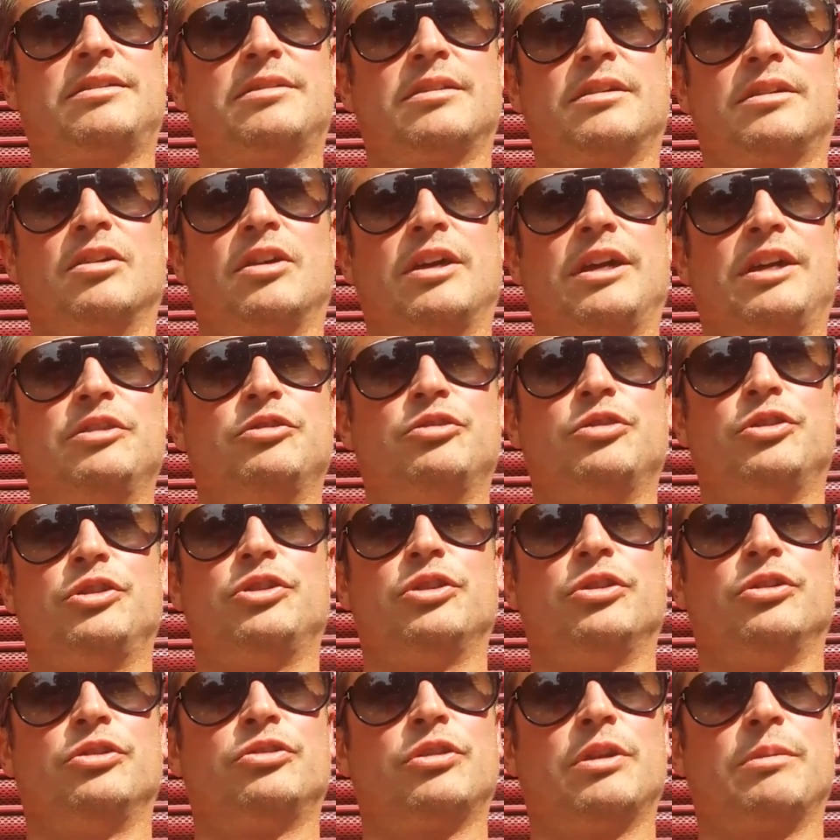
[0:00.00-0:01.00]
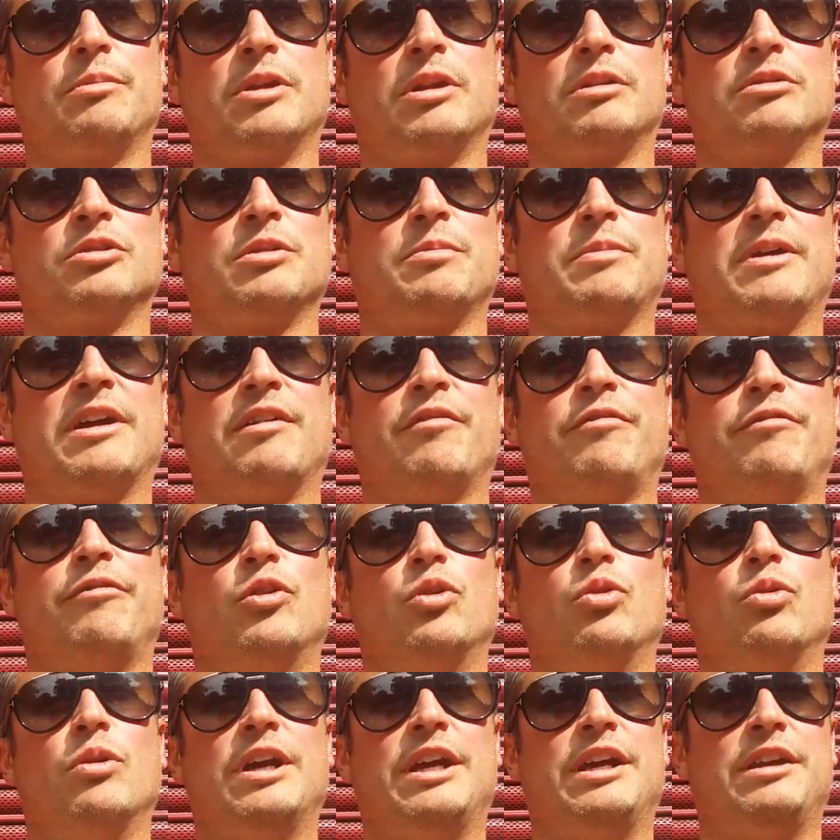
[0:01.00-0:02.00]
I got introduced to him when I was about
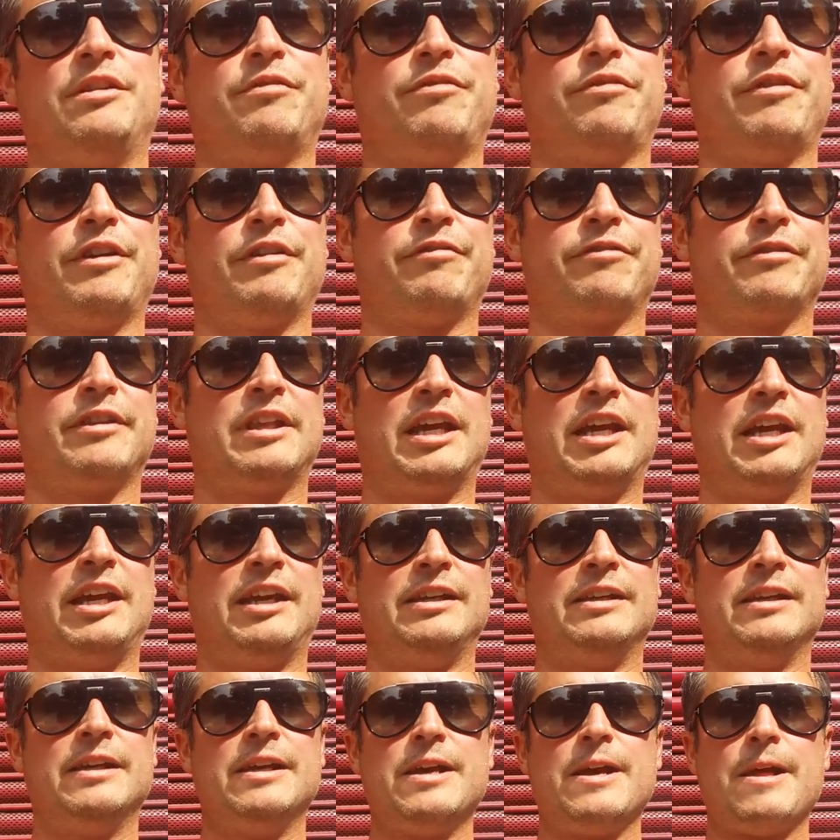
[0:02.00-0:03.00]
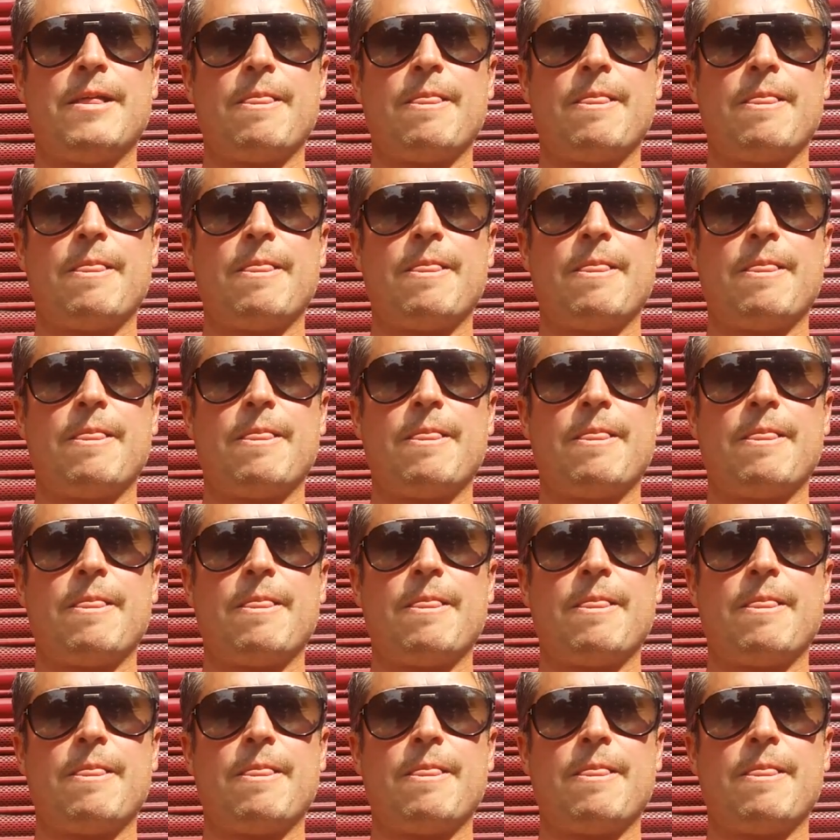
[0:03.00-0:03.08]
14, 15,